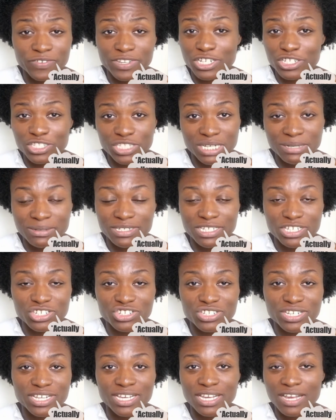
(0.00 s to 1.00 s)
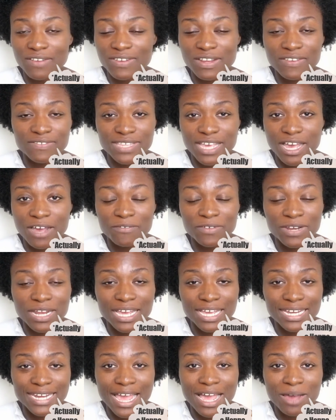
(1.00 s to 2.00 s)
just finished deep conditioning. I've left it out for
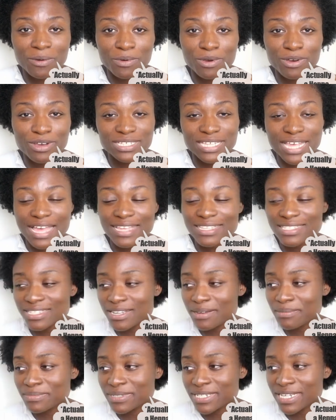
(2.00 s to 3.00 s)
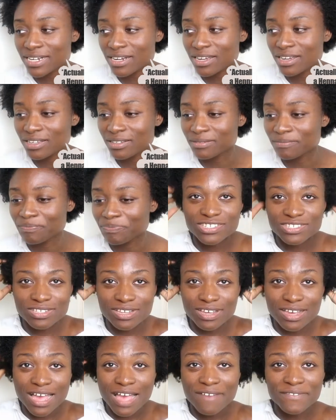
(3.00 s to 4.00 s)
like an hour because I had some dinner.
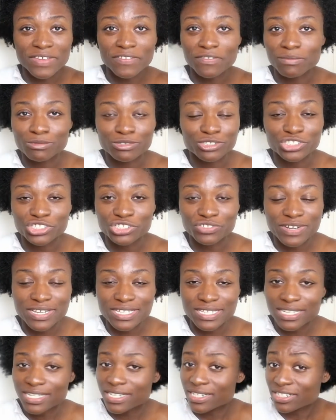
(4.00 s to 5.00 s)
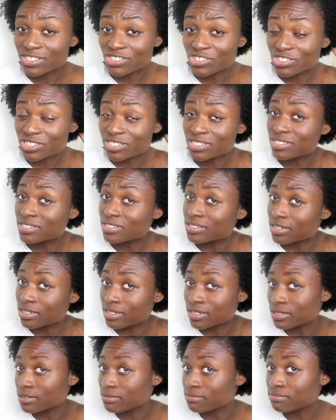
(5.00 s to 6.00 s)
It's, I haven't even moisturised it. It's just
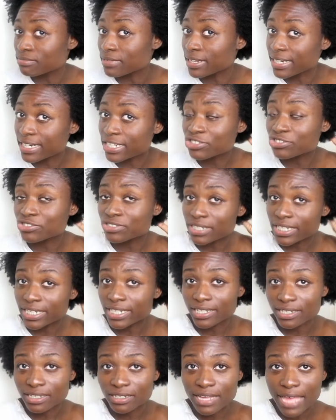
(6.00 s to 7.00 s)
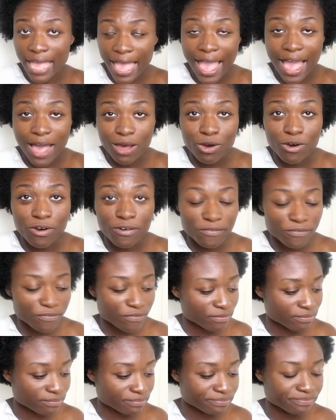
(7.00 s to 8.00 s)
like literally out
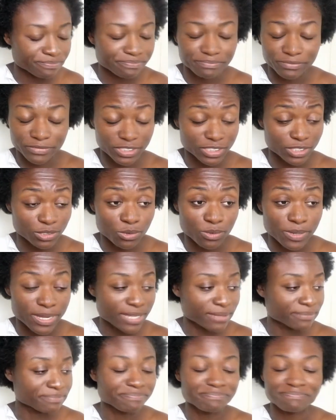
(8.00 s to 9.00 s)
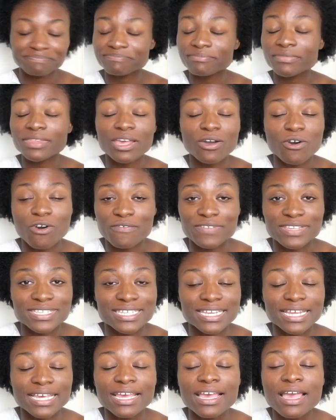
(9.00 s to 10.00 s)
of, still wet,
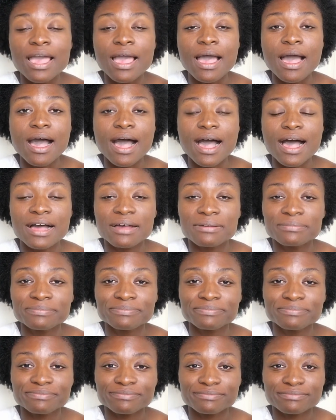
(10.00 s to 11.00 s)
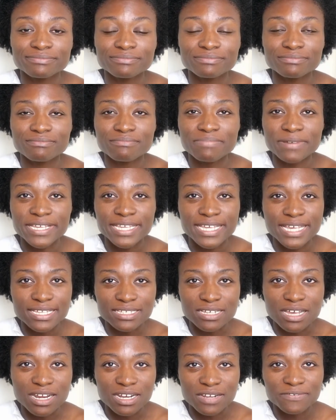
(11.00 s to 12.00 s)
obviously. Um, but
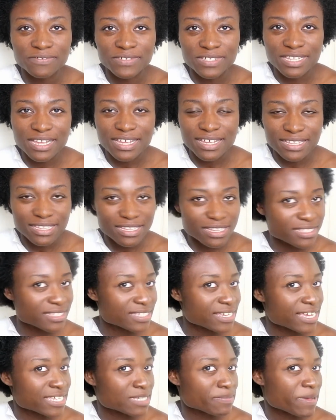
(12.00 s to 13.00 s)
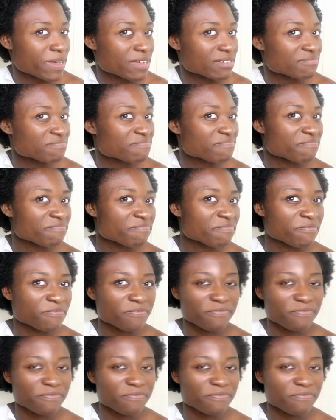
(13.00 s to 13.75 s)
yeah, it's kind of it's like I'd say it's about